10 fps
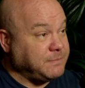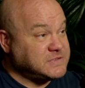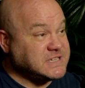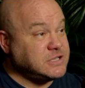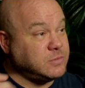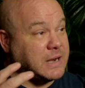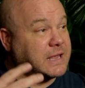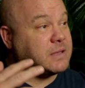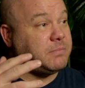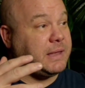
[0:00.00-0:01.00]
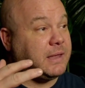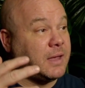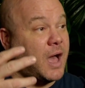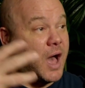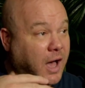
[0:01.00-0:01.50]
See, you and I can be
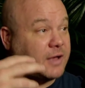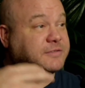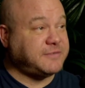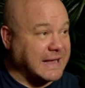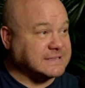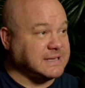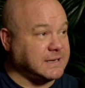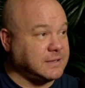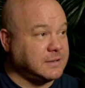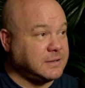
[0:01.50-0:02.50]
affected.